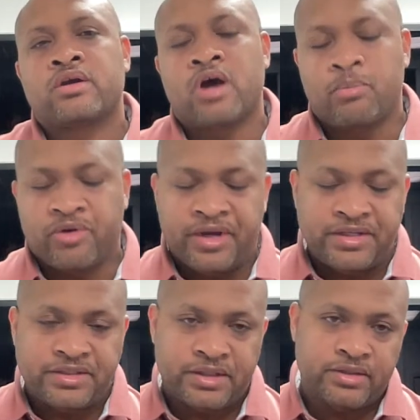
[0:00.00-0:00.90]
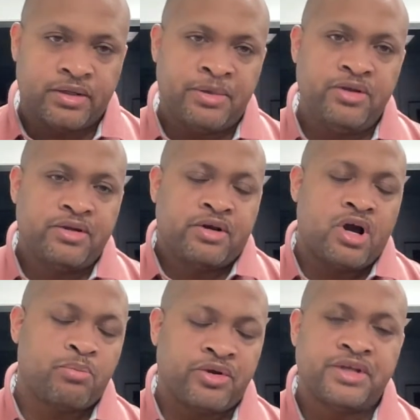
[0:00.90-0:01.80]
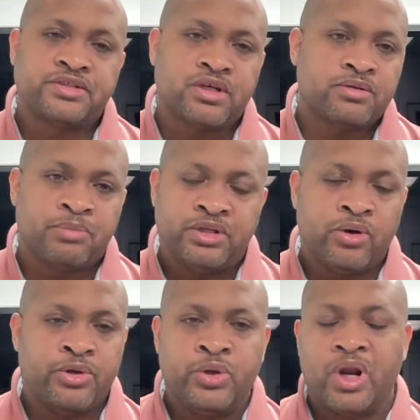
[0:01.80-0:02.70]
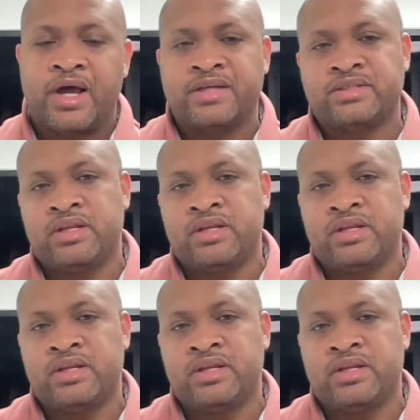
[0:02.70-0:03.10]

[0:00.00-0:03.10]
comprehension. I mean, you can comprehend something but don't utilize it,